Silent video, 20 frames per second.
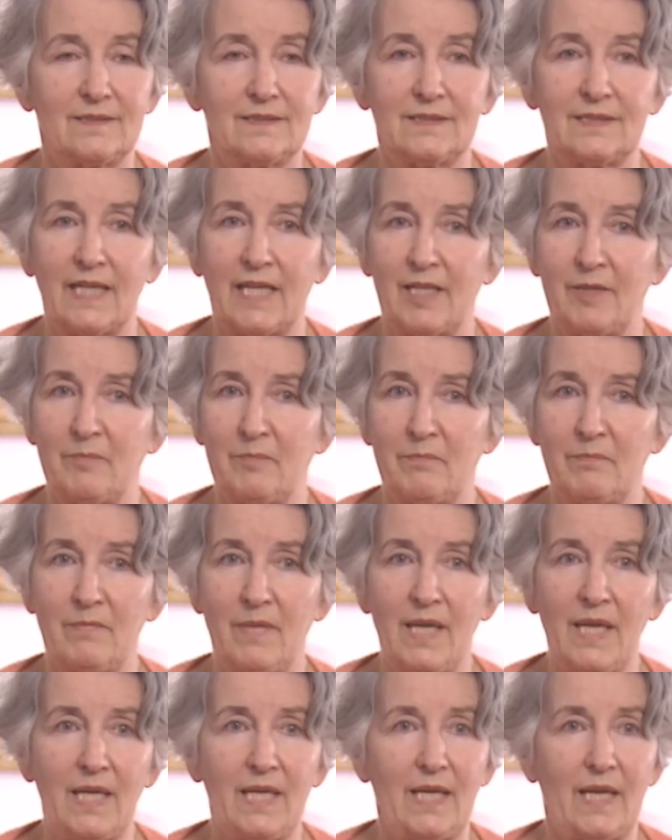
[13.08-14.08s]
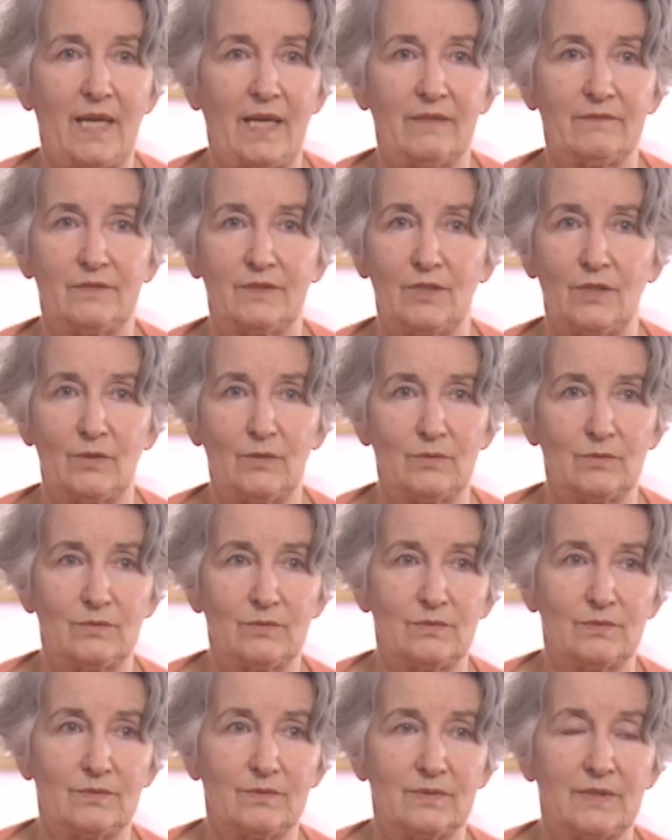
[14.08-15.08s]
they may have known.
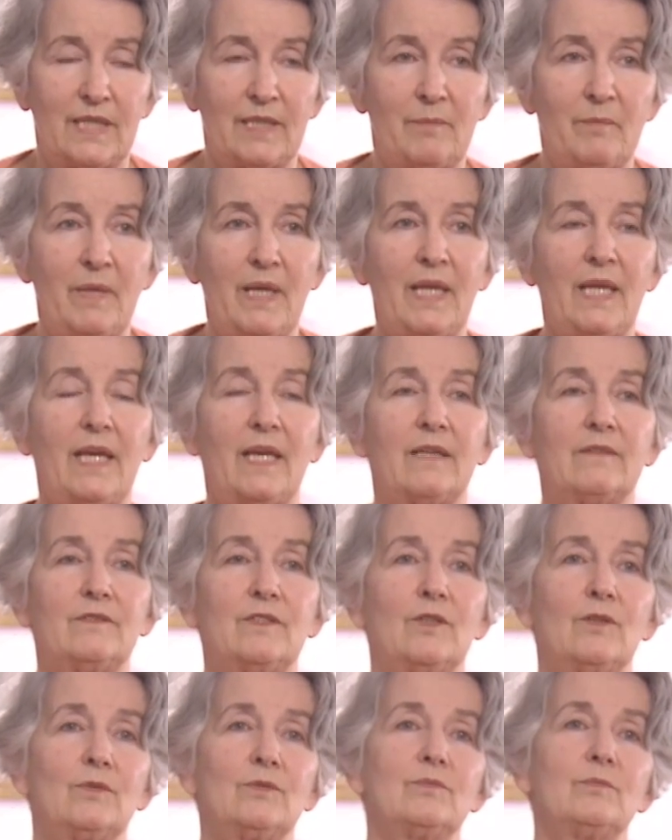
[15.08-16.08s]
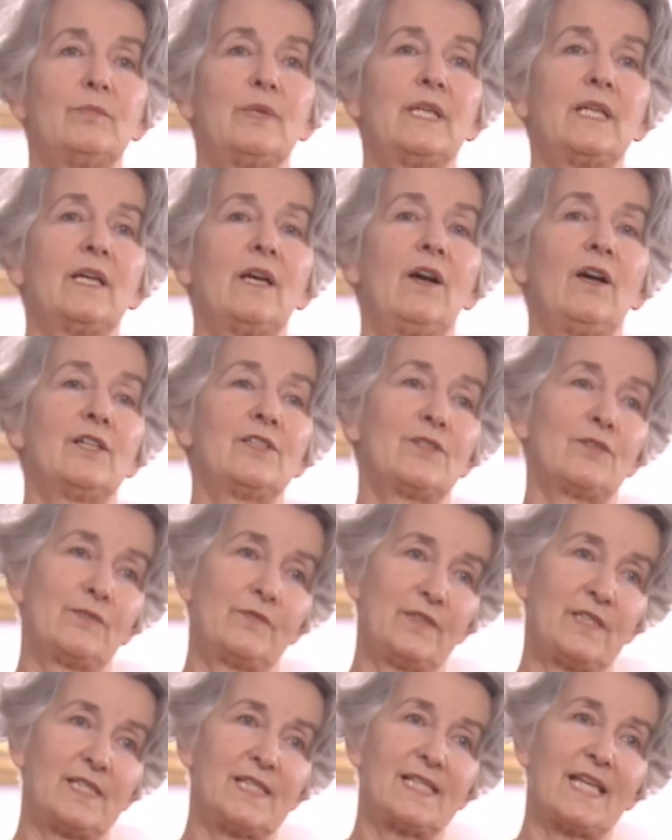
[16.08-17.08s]
They may have known because
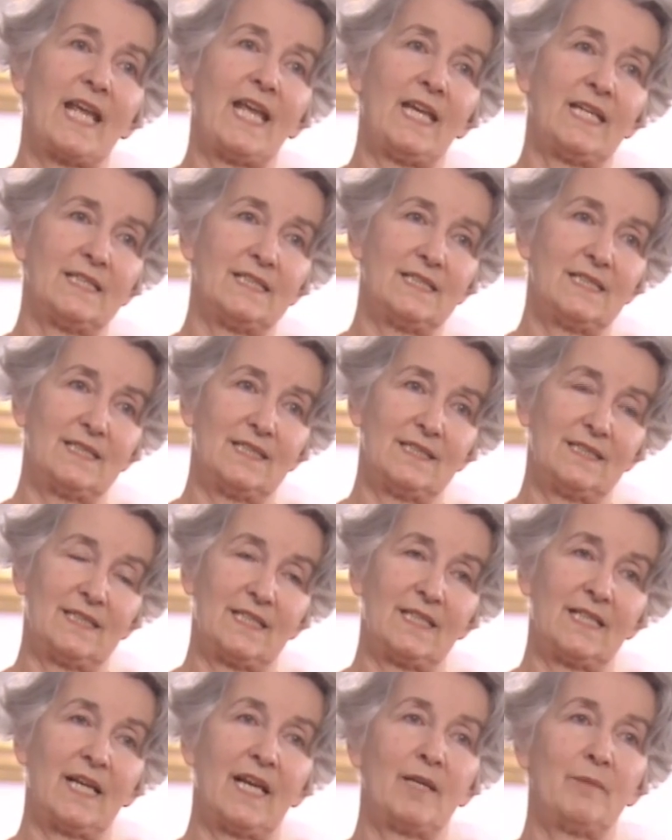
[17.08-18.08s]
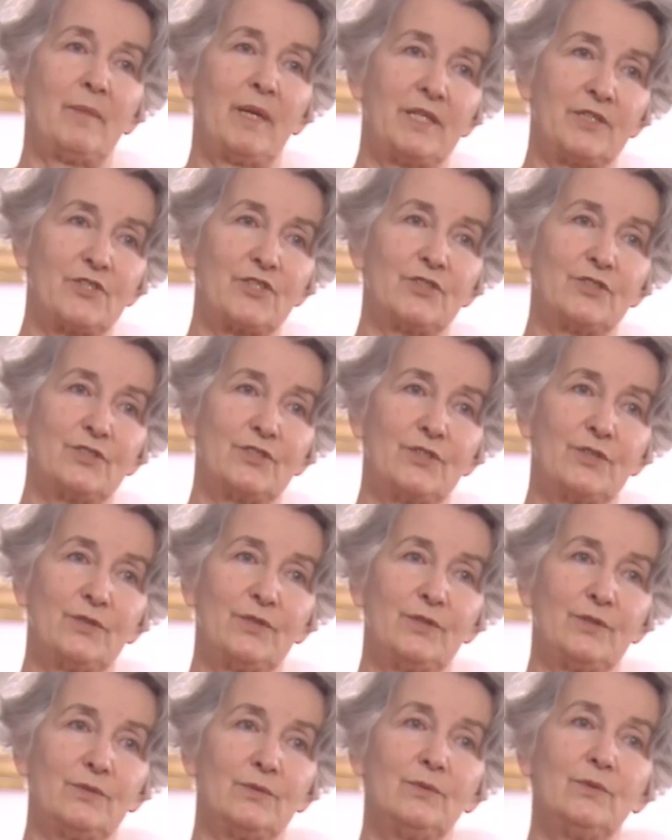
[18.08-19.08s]
of this aunt that I mentioned to
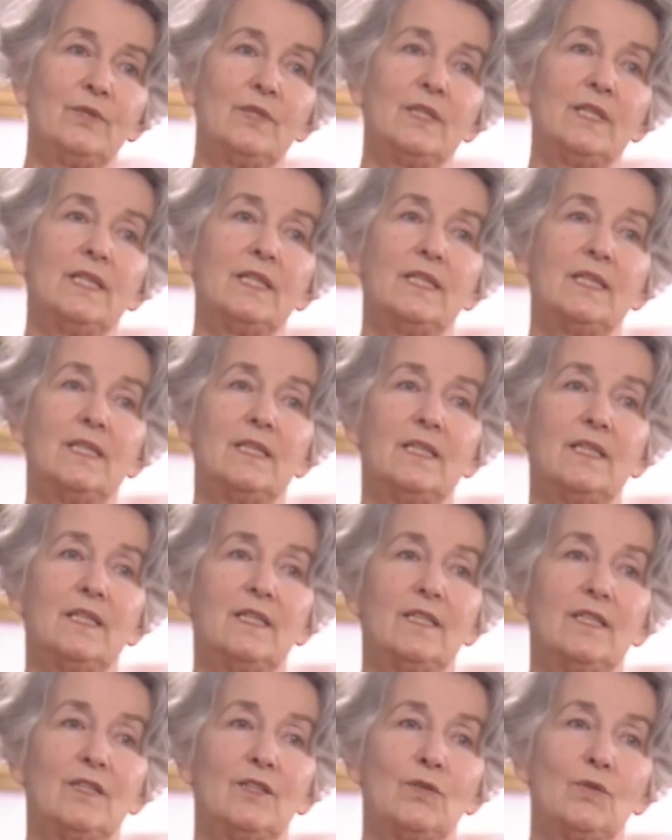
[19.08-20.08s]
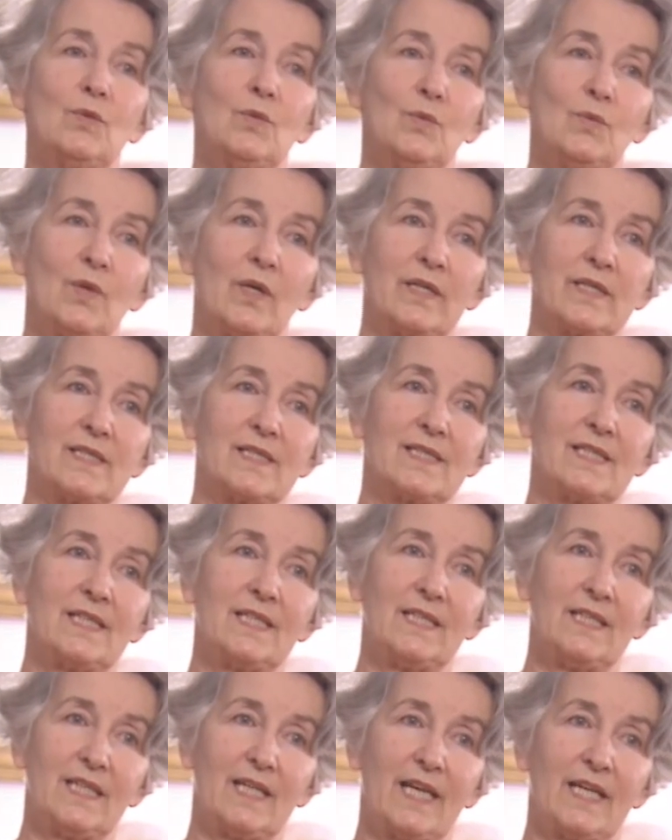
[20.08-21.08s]
you, mm-hmm. who was
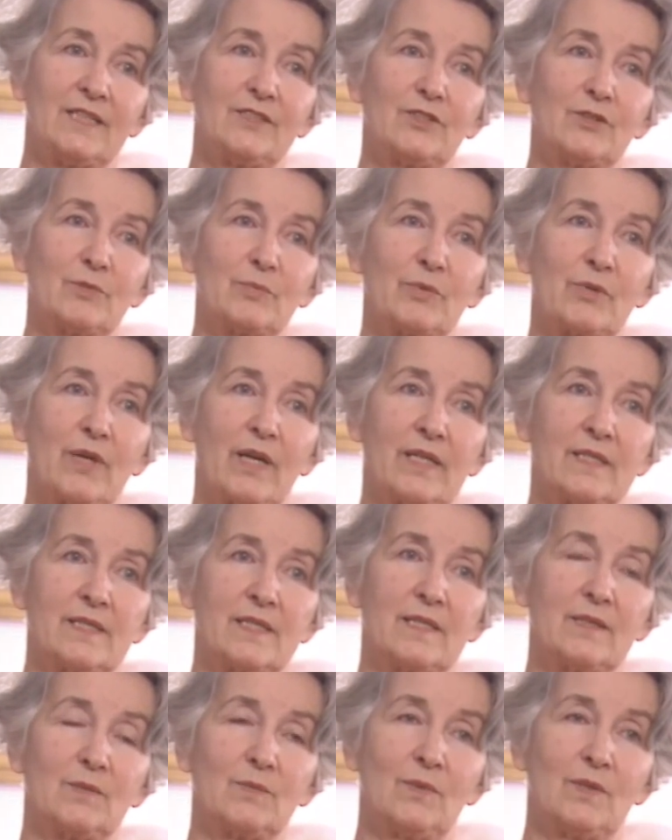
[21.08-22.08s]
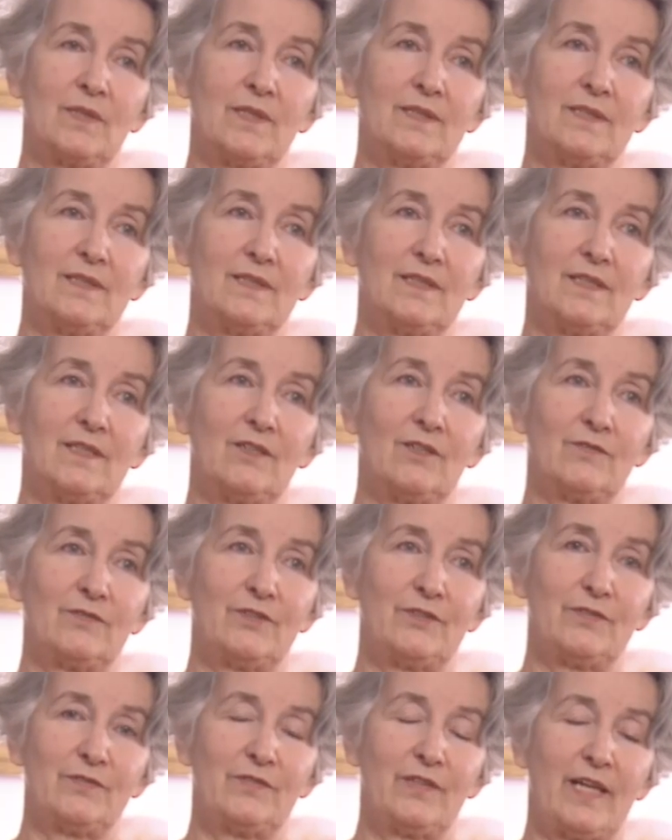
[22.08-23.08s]
the enterprising one of
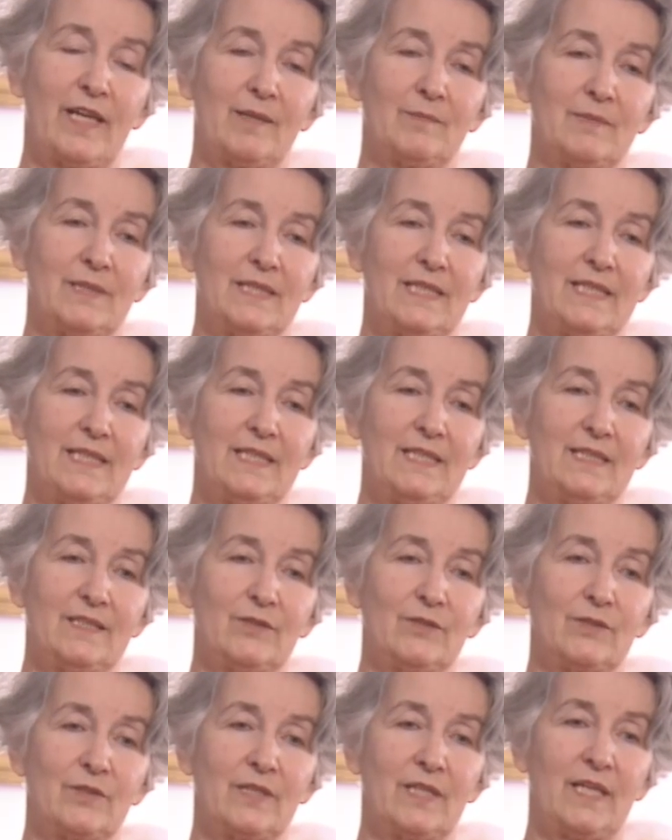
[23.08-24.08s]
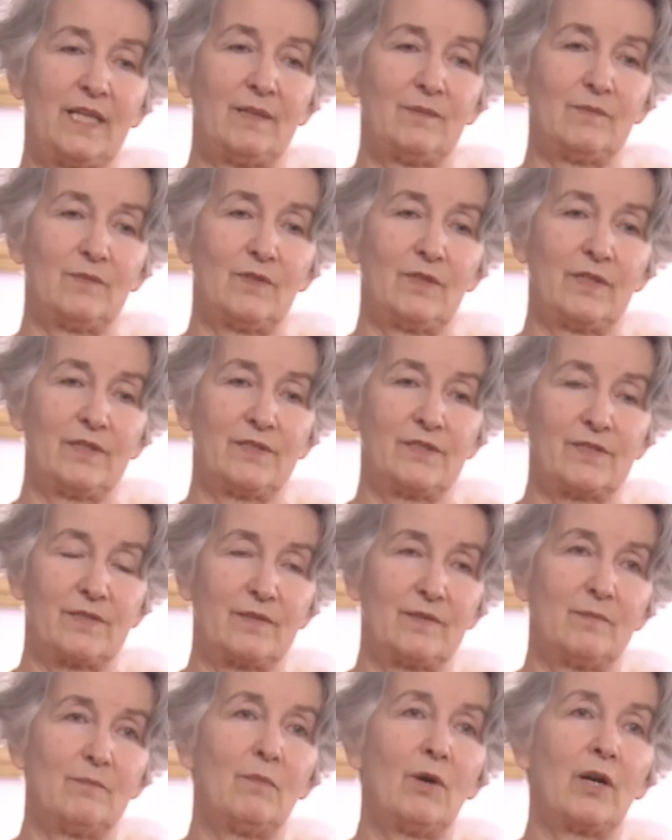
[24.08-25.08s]
the family. Her name was
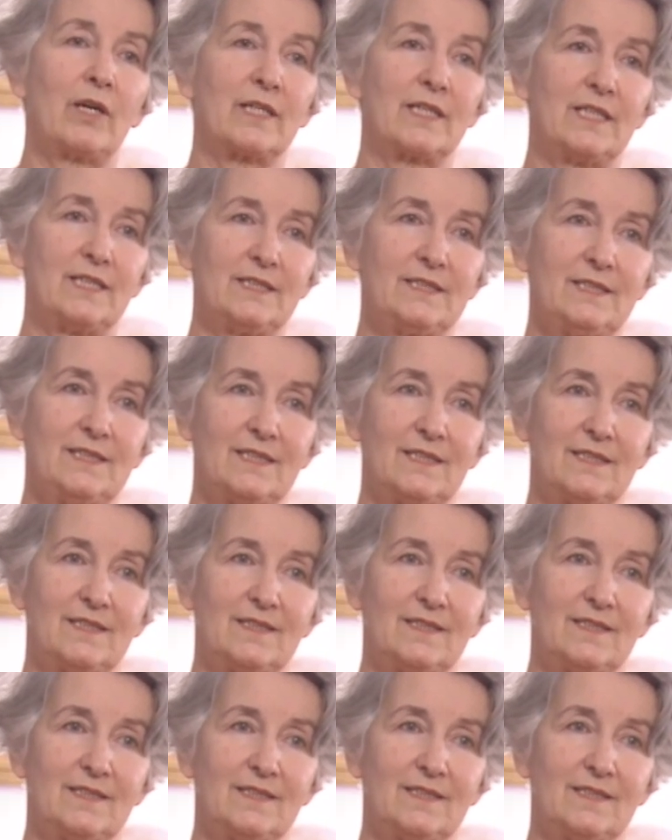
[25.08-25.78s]
Margaret.